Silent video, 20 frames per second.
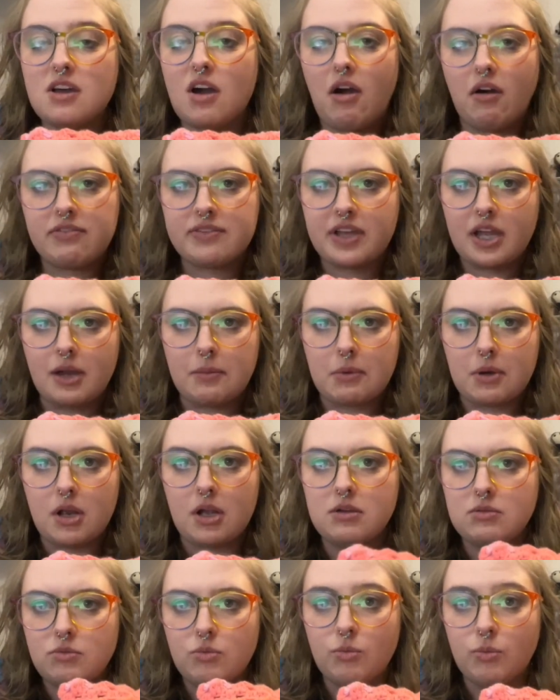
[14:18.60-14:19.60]
off
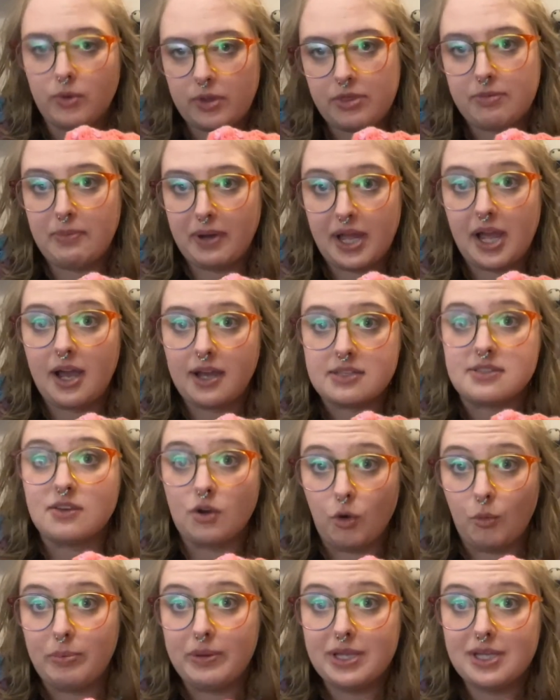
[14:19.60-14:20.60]
camera with my eyes
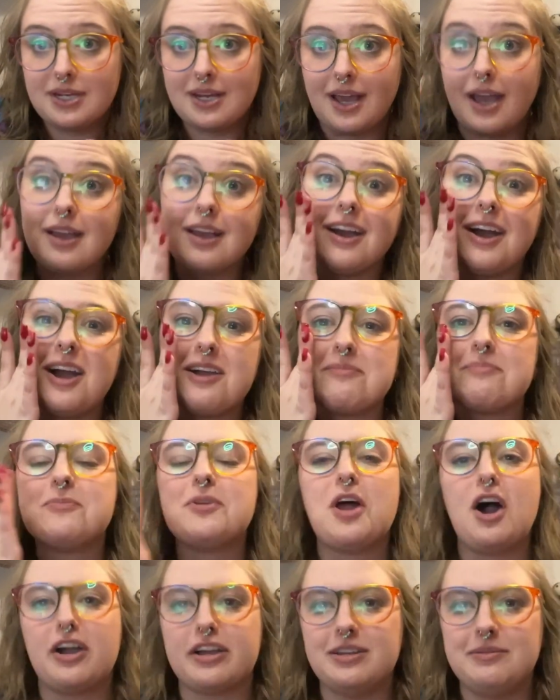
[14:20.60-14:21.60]
open. I'm
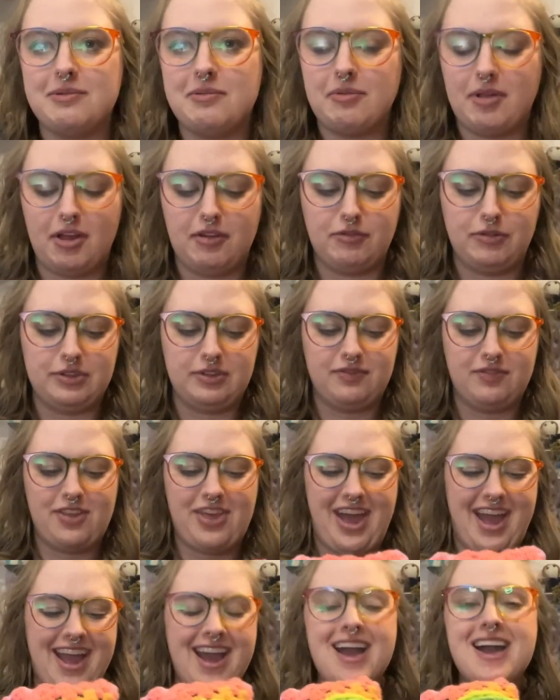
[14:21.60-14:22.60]
not gonna be blindfolded for
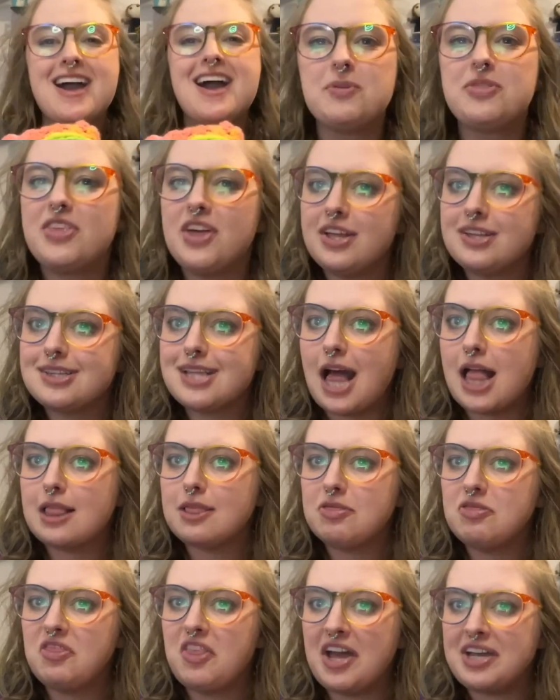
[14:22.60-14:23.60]
that. But then
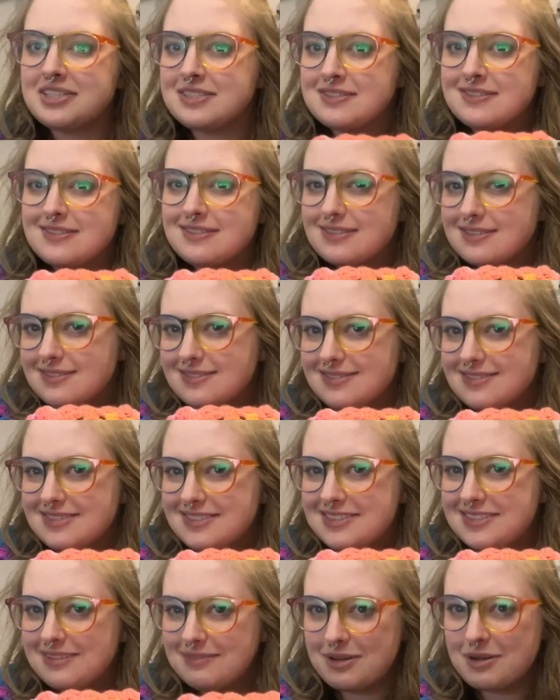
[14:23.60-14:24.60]
let's
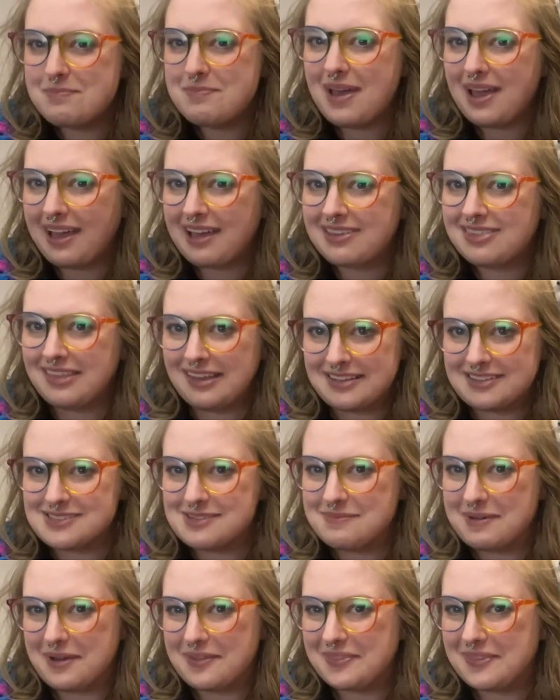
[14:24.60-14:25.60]
see what Beck thinks
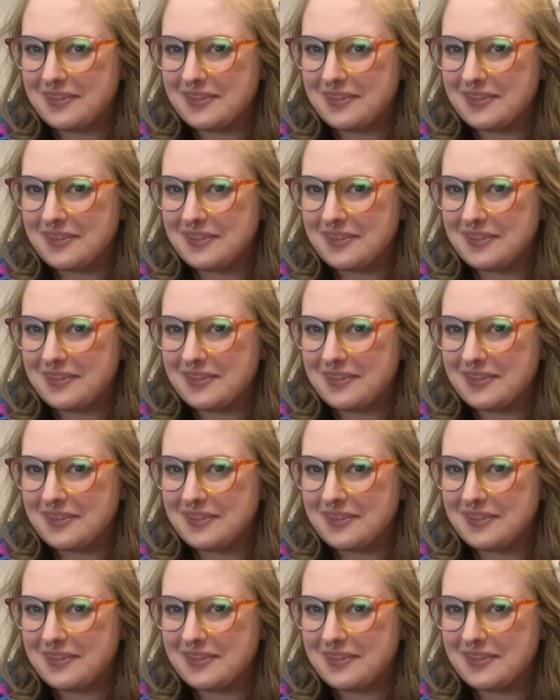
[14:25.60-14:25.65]
about